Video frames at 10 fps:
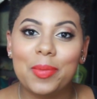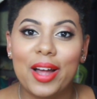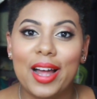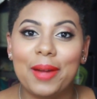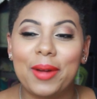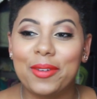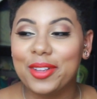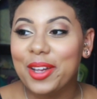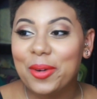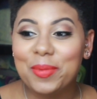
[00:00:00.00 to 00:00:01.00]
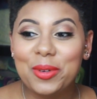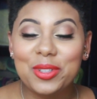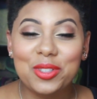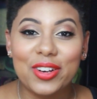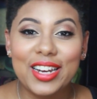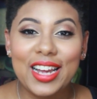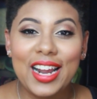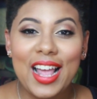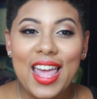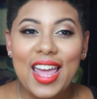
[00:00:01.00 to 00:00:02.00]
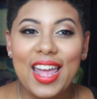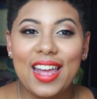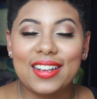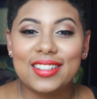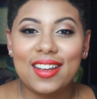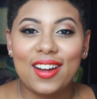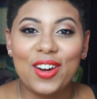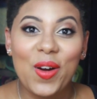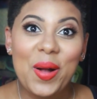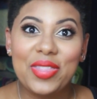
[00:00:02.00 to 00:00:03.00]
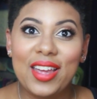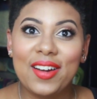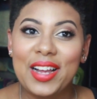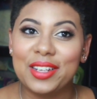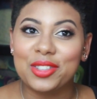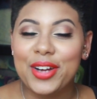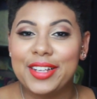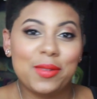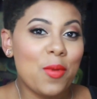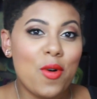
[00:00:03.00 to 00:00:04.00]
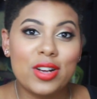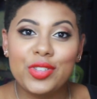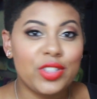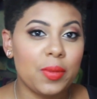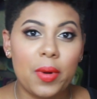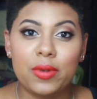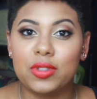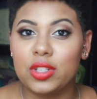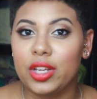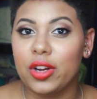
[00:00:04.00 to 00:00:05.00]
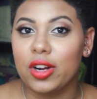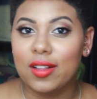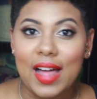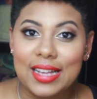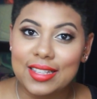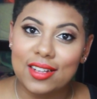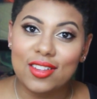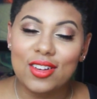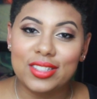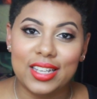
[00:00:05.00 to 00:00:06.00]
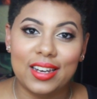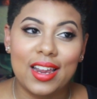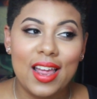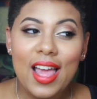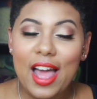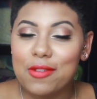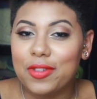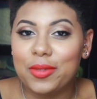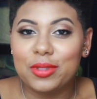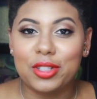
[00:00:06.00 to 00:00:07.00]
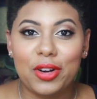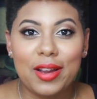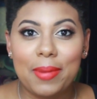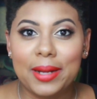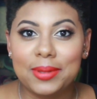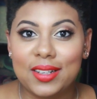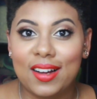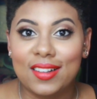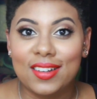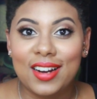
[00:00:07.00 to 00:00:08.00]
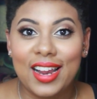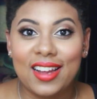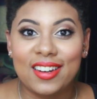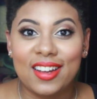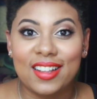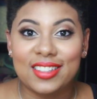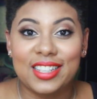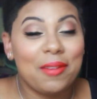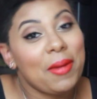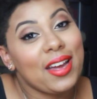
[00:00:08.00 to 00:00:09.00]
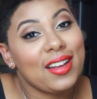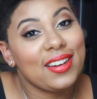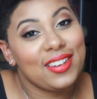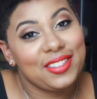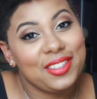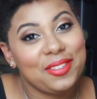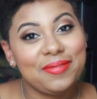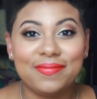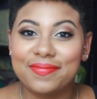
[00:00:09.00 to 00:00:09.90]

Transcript: But I really hope you enjoyed it, and go out there and try some orange as opposed to your classic looks, and have fun with the great pops of color, and I'll see you back on here soon.